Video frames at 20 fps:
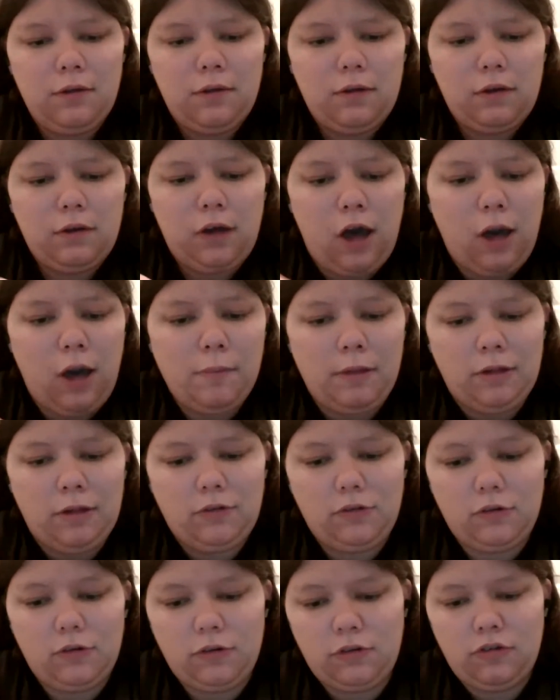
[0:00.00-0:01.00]

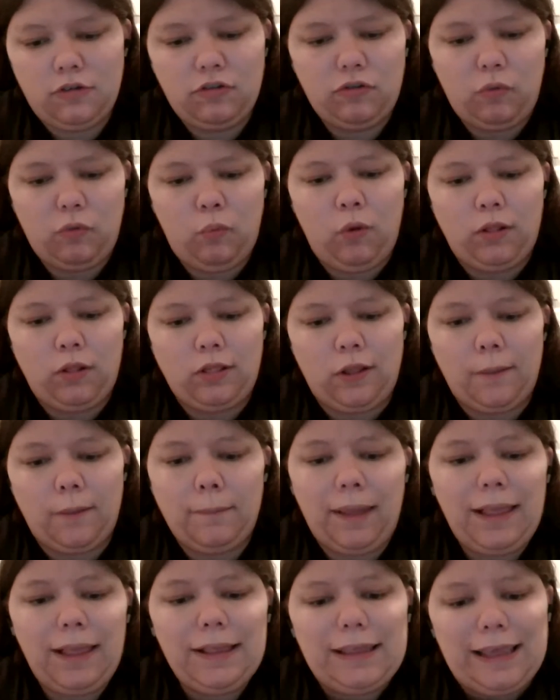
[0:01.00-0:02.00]
commenters what they're
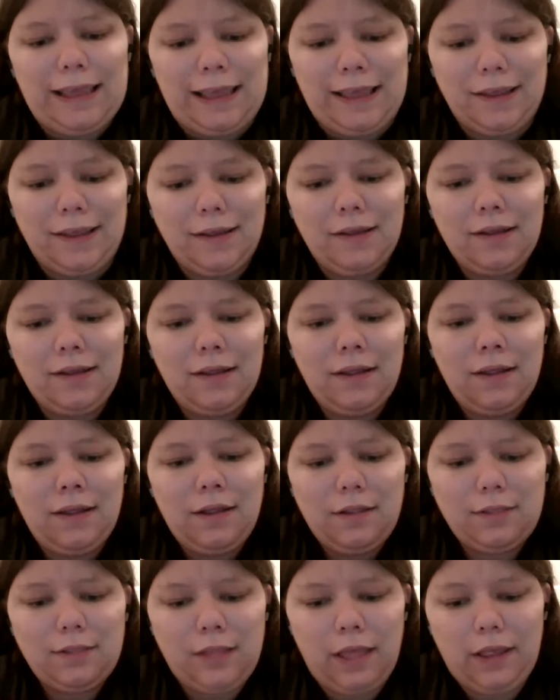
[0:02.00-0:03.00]
making,
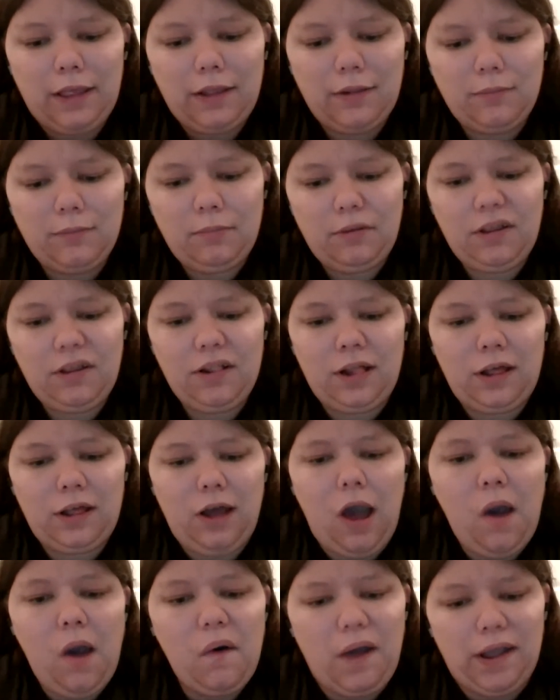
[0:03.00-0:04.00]
they can be like,
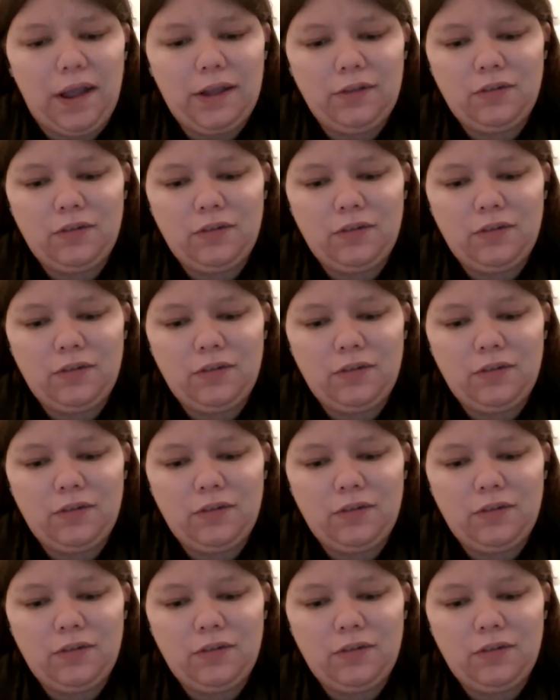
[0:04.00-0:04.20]
oh, I can